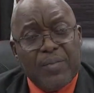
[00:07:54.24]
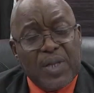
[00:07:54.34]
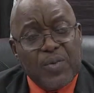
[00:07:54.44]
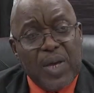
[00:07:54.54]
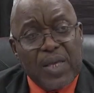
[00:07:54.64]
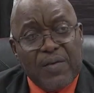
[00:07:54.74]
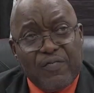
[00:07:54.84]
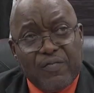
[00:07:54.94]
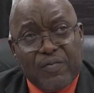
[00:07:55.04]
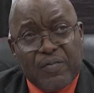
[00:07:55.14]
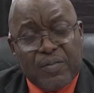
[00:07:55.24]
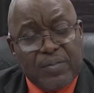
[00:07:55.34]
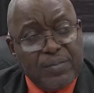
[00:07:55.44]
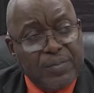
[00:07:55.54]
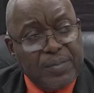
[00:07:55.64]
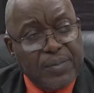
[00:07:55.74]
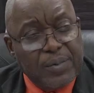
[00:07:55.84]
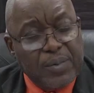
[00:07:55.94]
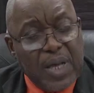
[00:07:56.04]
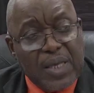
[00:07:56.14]
that we
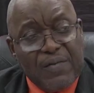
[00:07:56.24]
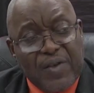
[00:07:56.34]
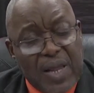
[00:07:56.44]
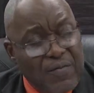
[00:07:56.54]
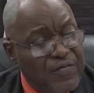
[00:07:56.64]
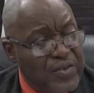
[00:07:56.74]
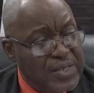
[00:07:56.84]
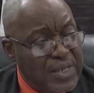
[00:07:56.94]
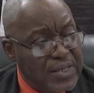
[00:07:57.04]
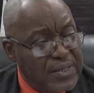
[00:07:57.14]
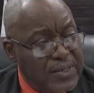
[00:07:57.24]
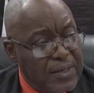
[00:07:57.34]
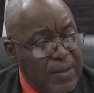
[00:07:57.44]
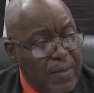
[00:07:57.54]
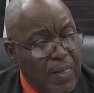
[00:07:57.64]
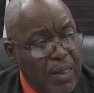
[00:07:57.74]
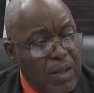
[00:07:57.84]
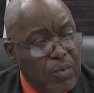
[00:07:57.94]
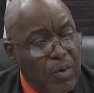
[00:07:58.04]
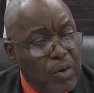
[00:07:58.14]
are giving emphasis,
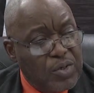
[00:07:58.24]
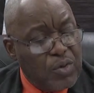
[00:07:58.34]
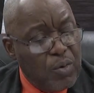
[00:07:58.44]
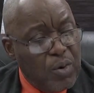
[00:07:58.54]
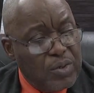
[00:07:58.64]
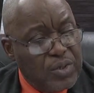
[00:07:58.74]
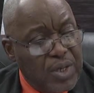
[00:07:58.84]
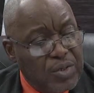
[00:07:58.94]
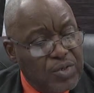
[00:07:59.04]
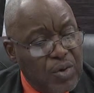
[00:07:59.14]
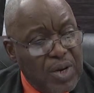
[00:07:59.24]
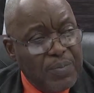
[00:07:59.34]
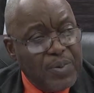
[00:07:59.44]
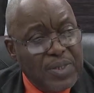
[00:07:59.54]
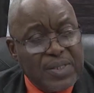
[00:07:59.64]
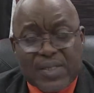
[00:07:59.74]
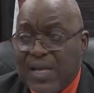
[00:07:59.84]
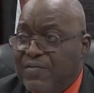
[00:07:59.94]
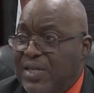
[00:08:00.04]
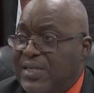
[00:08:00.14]
we also want to ensure that persons have the